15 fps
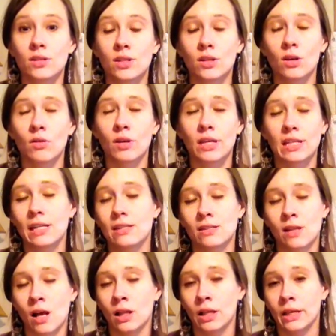you know, it's
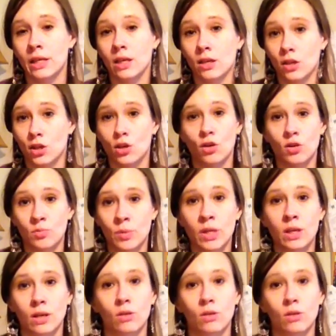not like it cured me.